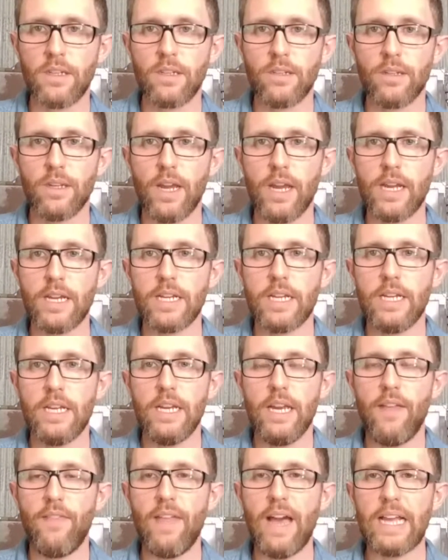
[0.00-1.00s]
okay?
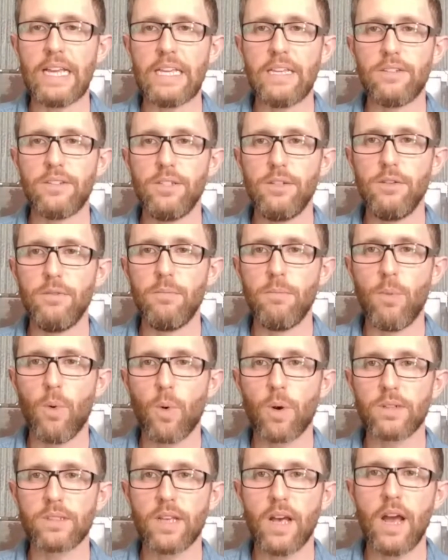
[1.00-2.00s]
And that gives you
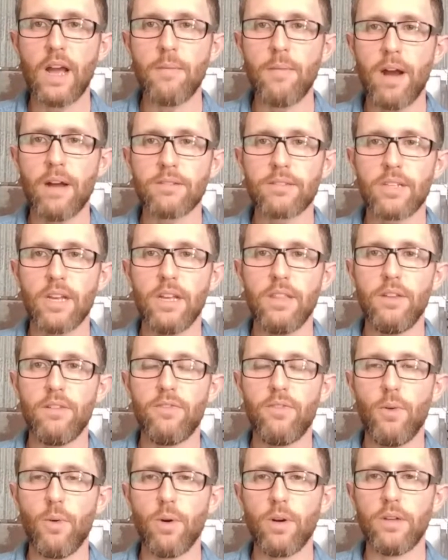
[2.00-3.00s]
more time outside the
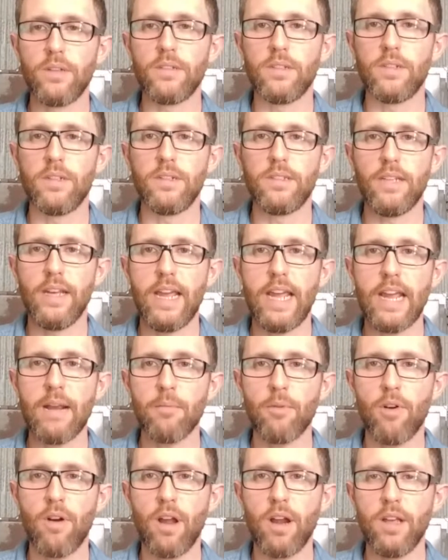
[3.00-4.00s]
forge to
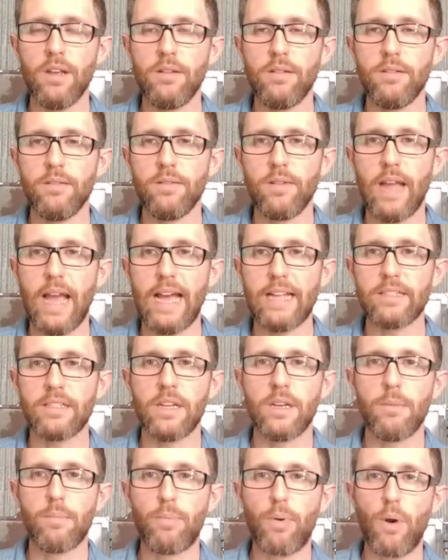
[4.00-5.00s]
hammer on it as
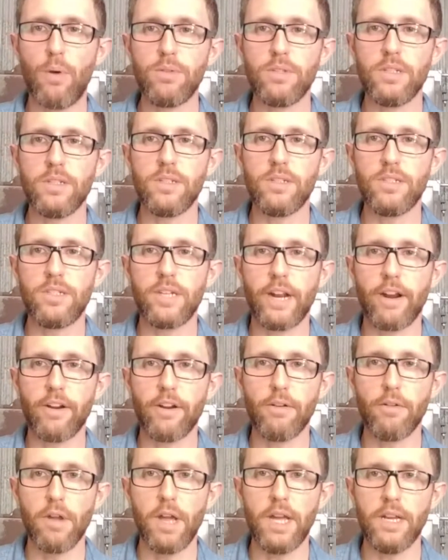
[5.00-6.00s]
it approaches
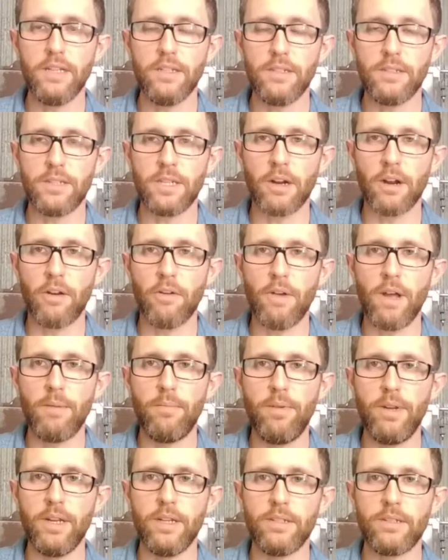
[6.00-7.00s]
cherry red, cherry
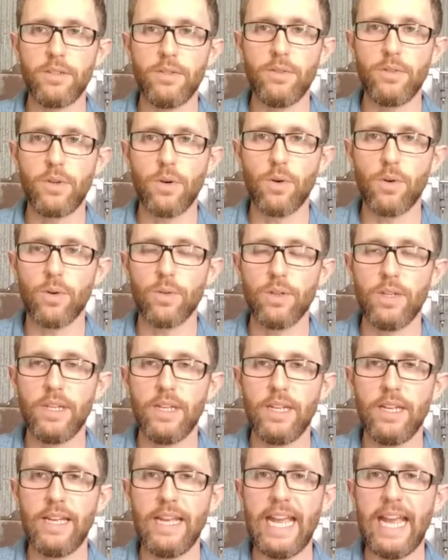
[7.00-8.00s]
red being too cold,
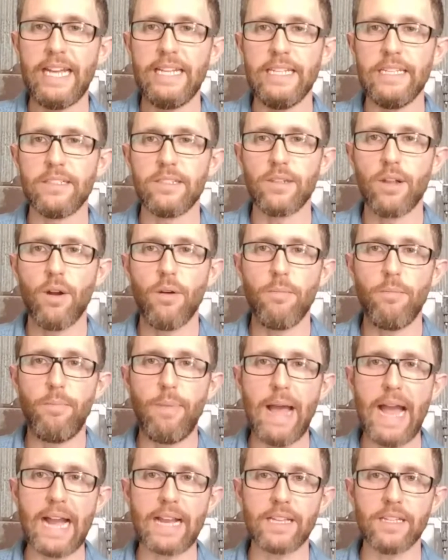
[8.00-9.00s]
and needs to go
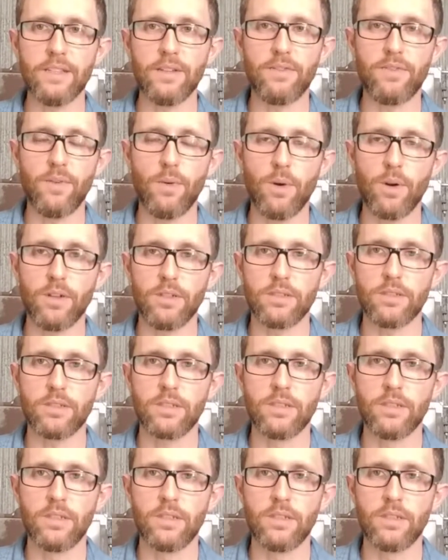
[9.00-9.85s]
back in the forge.